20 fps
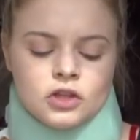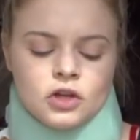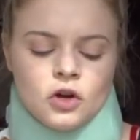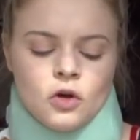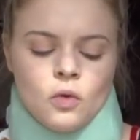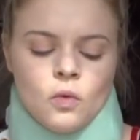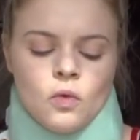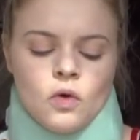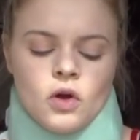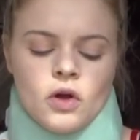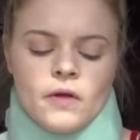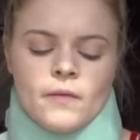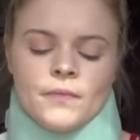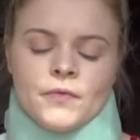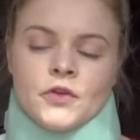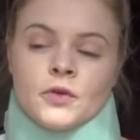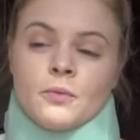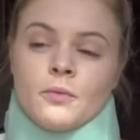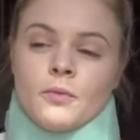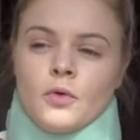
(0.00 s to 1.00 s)
you don't
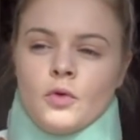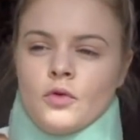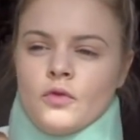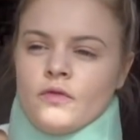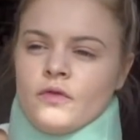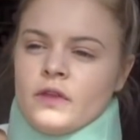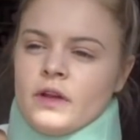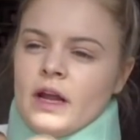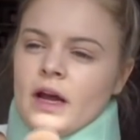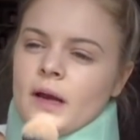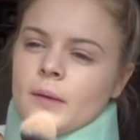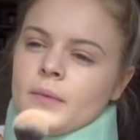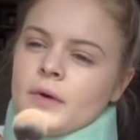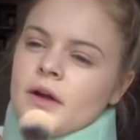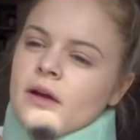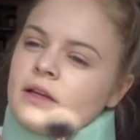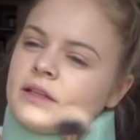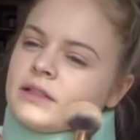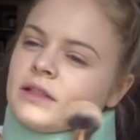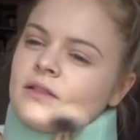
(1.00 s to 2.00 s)
want to move the neck
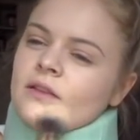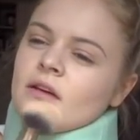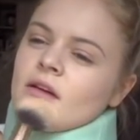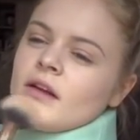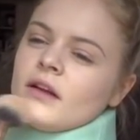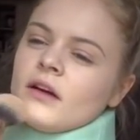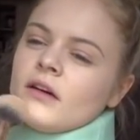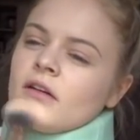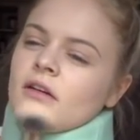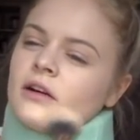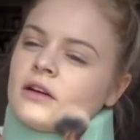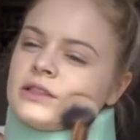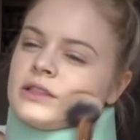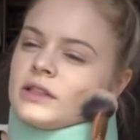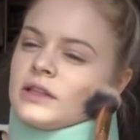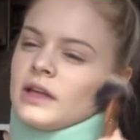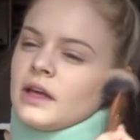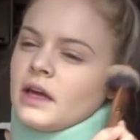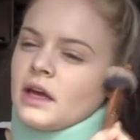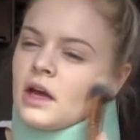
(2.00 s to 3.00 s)
brace and then it all
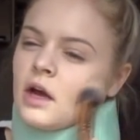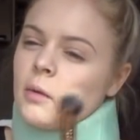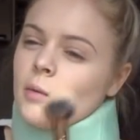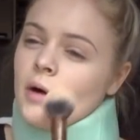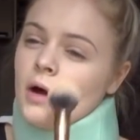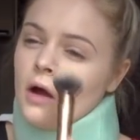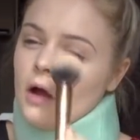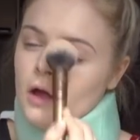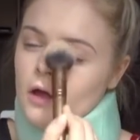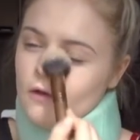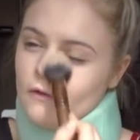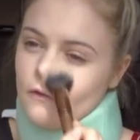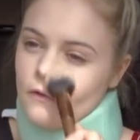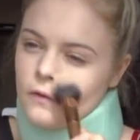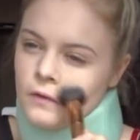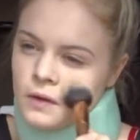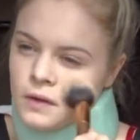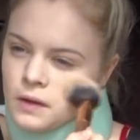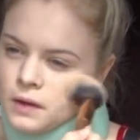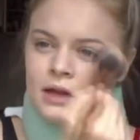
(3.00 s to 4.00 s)
to like come off.
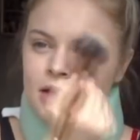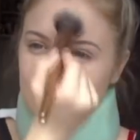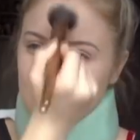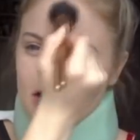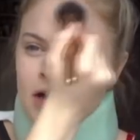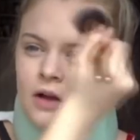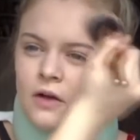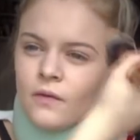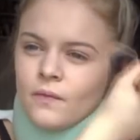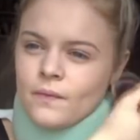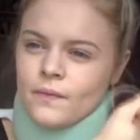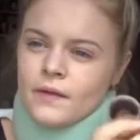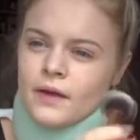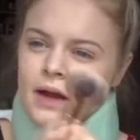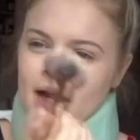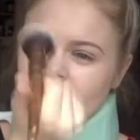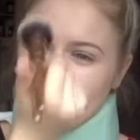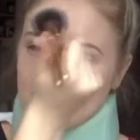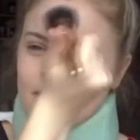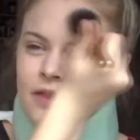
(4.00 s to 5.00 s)
You know,
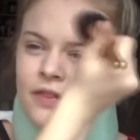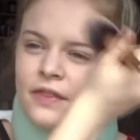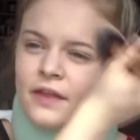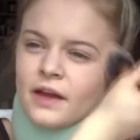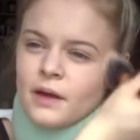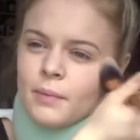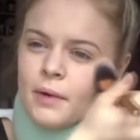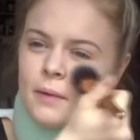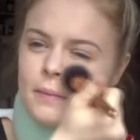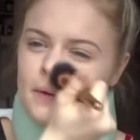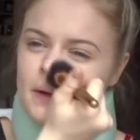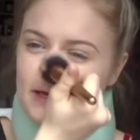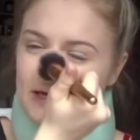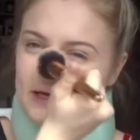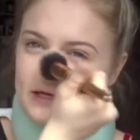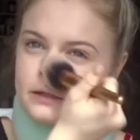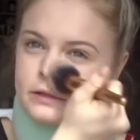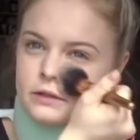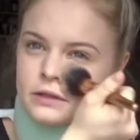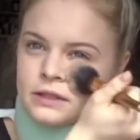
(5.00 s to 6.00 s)
the thing about being
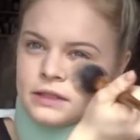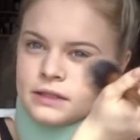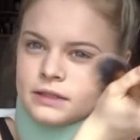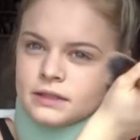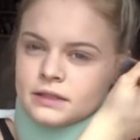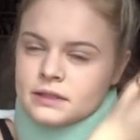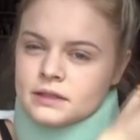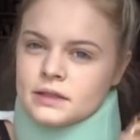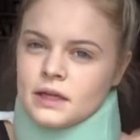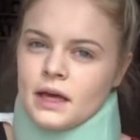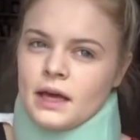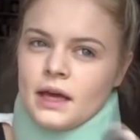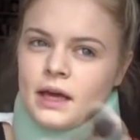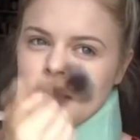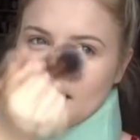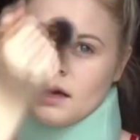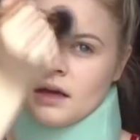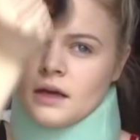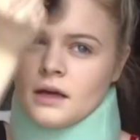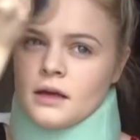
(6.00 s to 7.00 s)
injured is, is
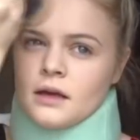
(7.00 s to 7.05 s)
like